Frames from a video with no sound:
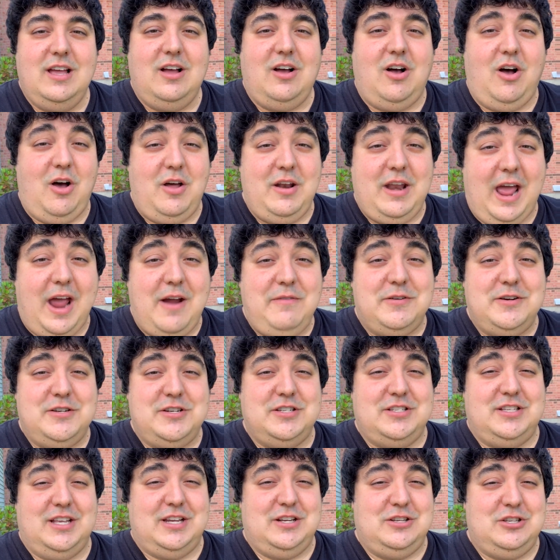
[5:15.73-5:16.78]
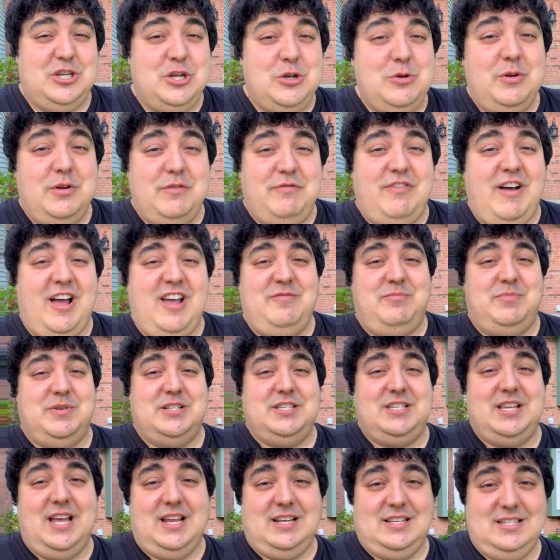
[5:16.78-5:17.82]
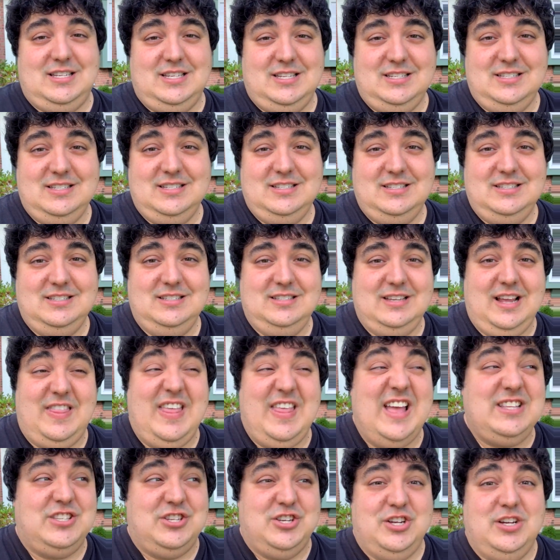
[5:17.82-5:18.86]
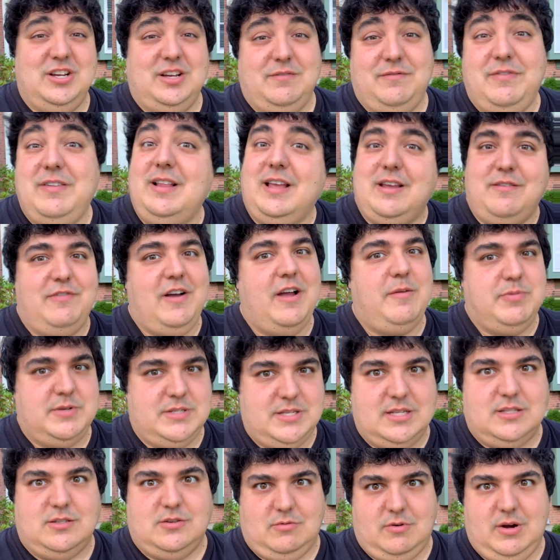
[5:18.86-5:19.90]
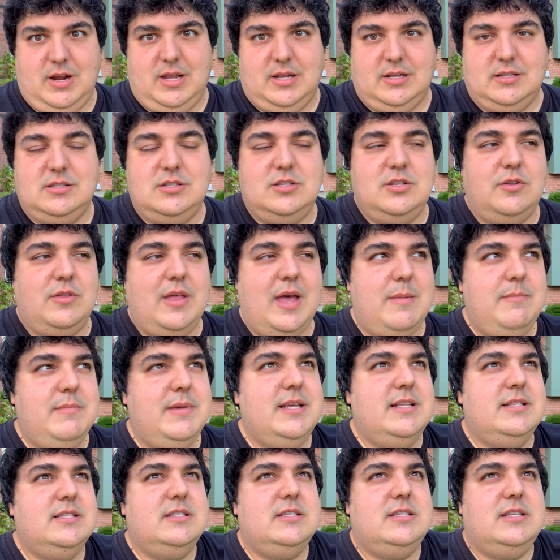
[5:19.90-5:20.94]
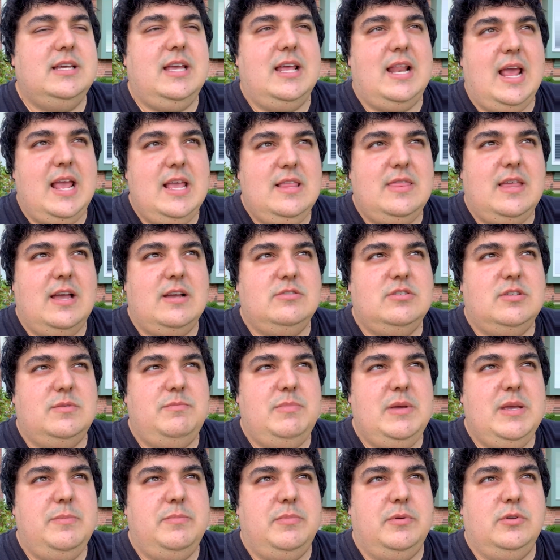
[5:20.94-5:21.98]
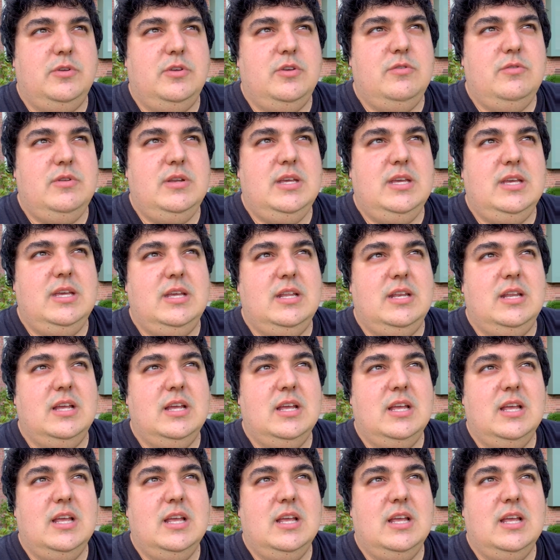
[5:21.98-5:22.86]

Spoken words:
on average, is like 2 to 5%. And that's good. Like 5% is great. So that means to get 8,000 people, you need,